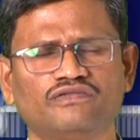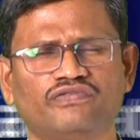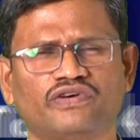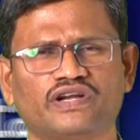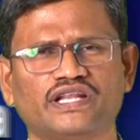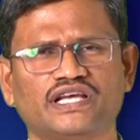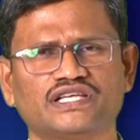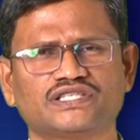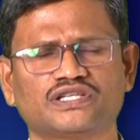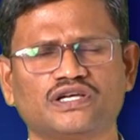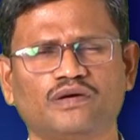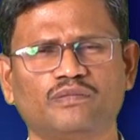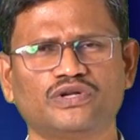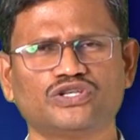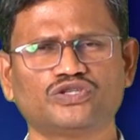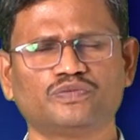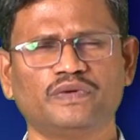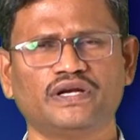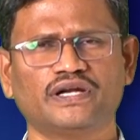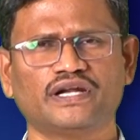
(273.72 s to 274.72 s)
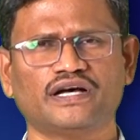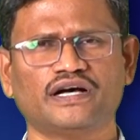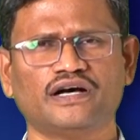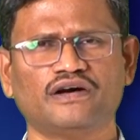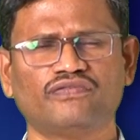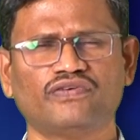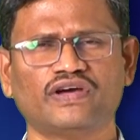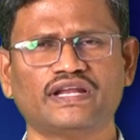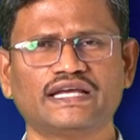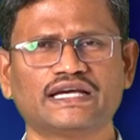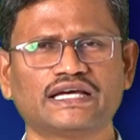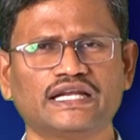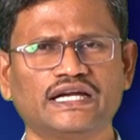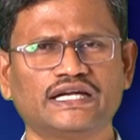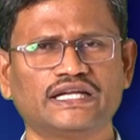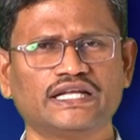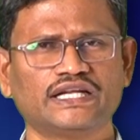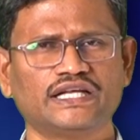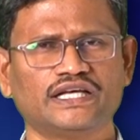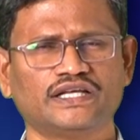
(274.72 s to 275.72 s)
for the establishment of an
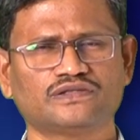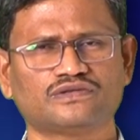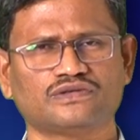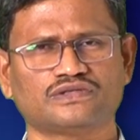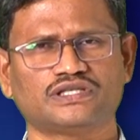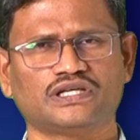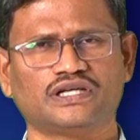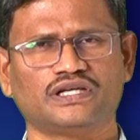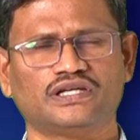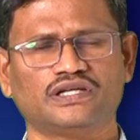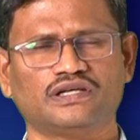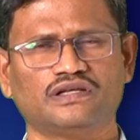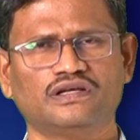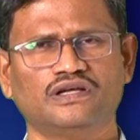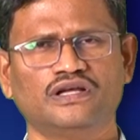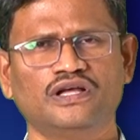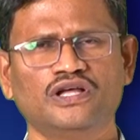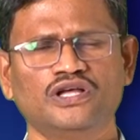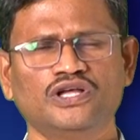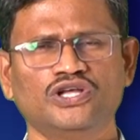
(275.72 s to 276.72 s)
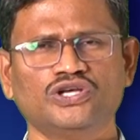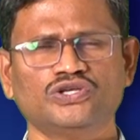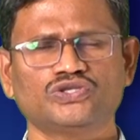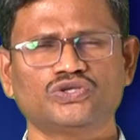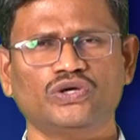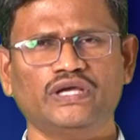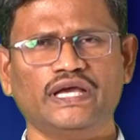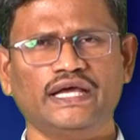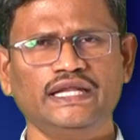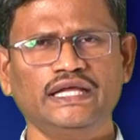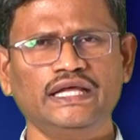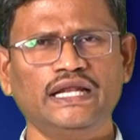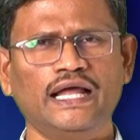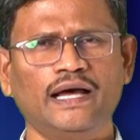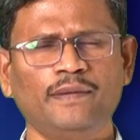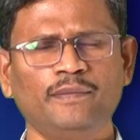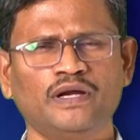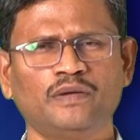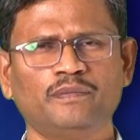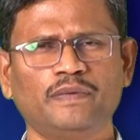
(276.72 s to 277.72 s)
egalitarian society. So any law
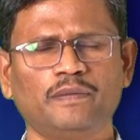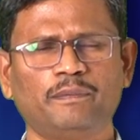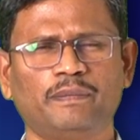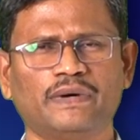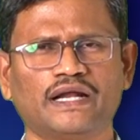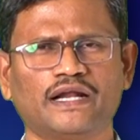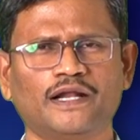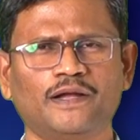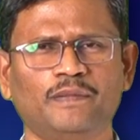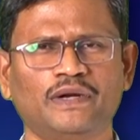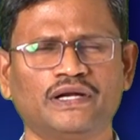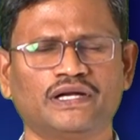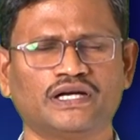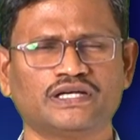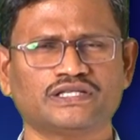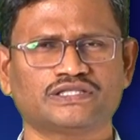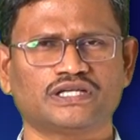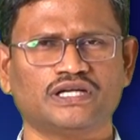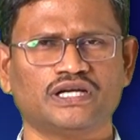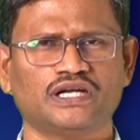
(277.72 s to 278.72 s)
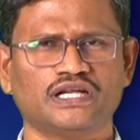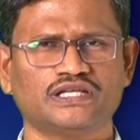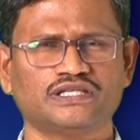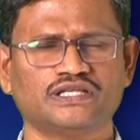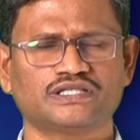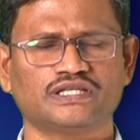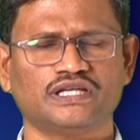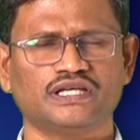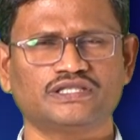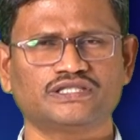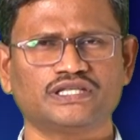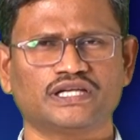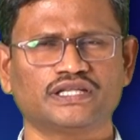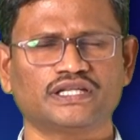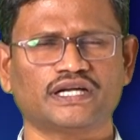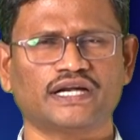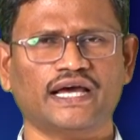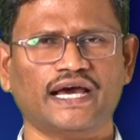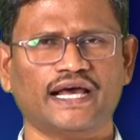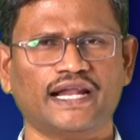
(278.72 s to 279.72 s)
made by Parliament and state legislature in the
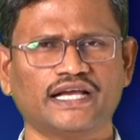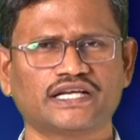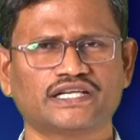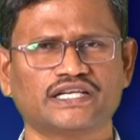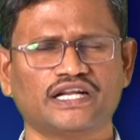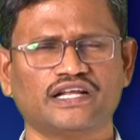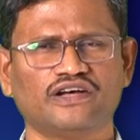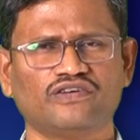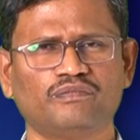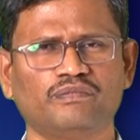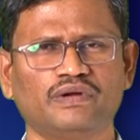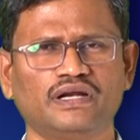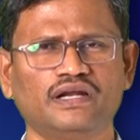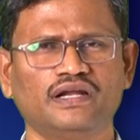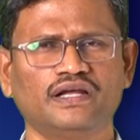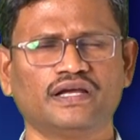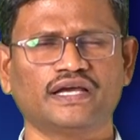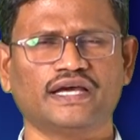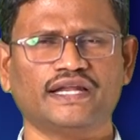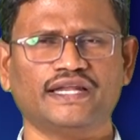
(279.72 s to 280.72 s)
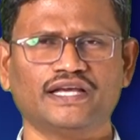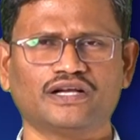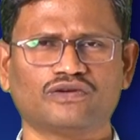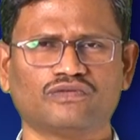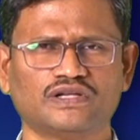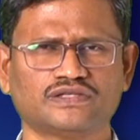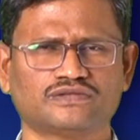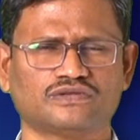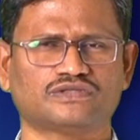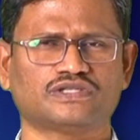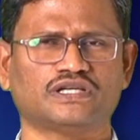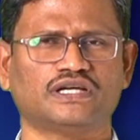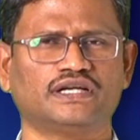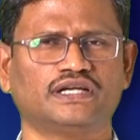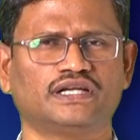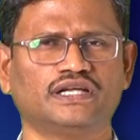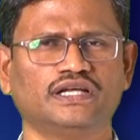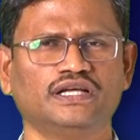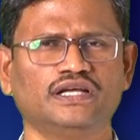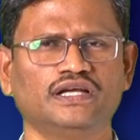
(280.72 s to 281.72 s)
direction of building an equal
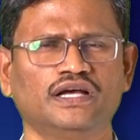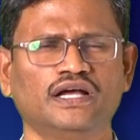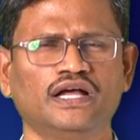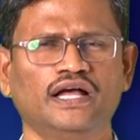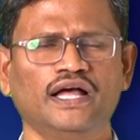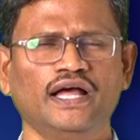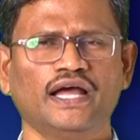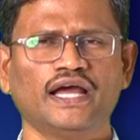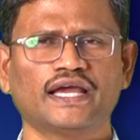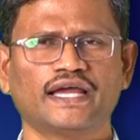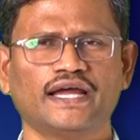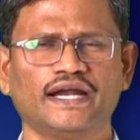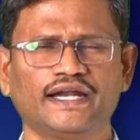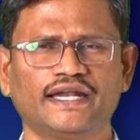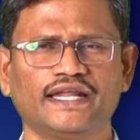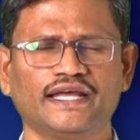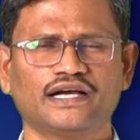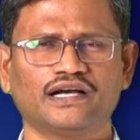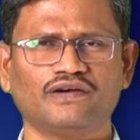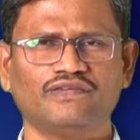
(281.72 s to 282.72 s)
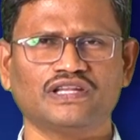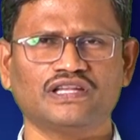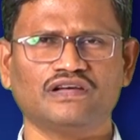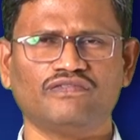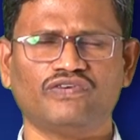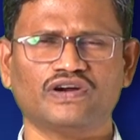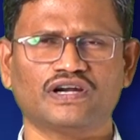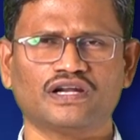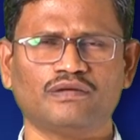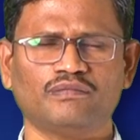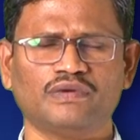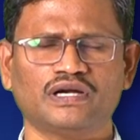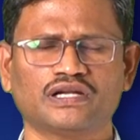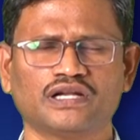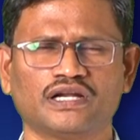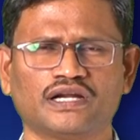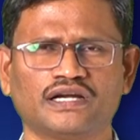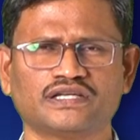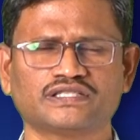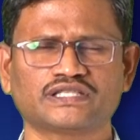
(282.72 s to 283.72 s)
society can take away the fundamental
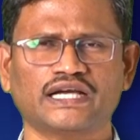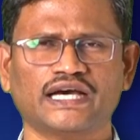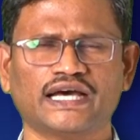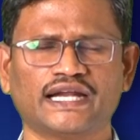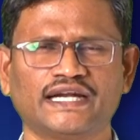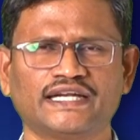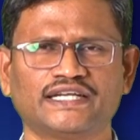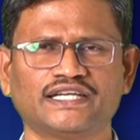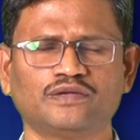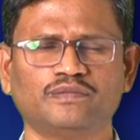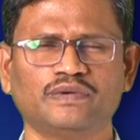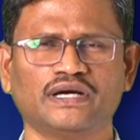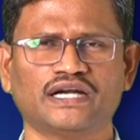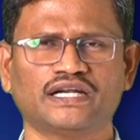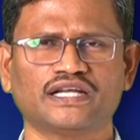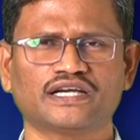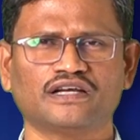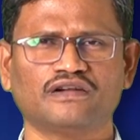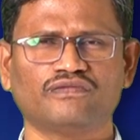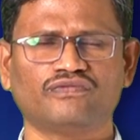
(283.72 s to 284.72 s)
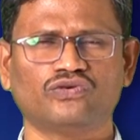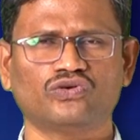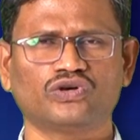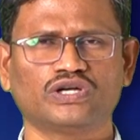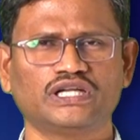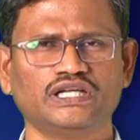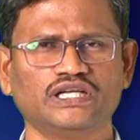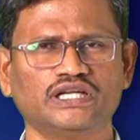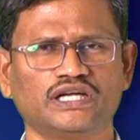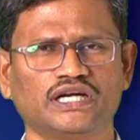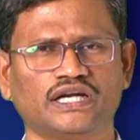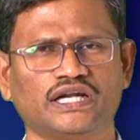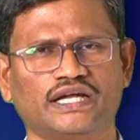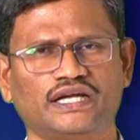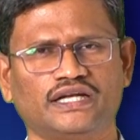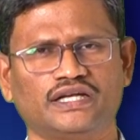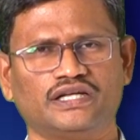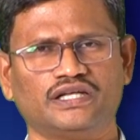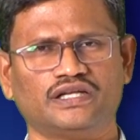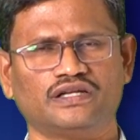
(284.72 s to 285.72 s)
rights guaranteed by Article 14 and
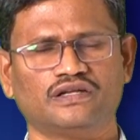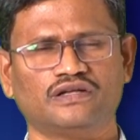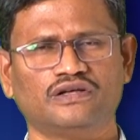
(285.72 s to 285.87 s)
19.